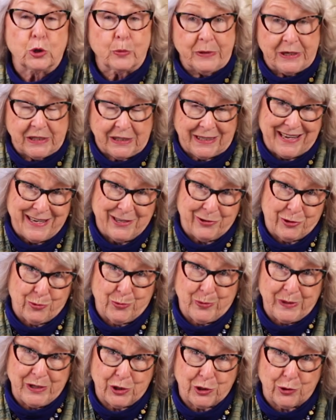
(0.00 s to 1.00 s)
to breast cancer
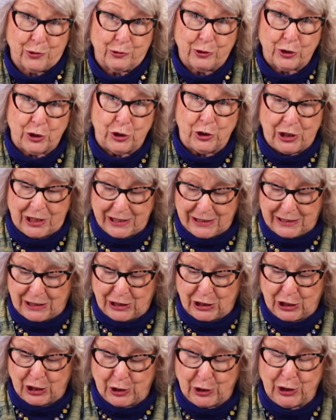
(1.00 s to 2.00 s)
research,
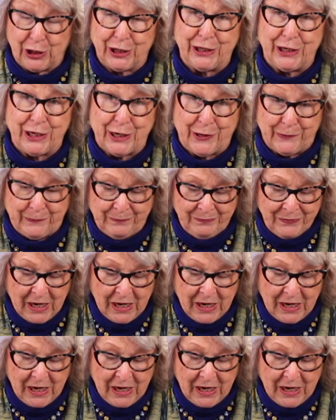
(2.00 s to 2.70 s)
just so you know.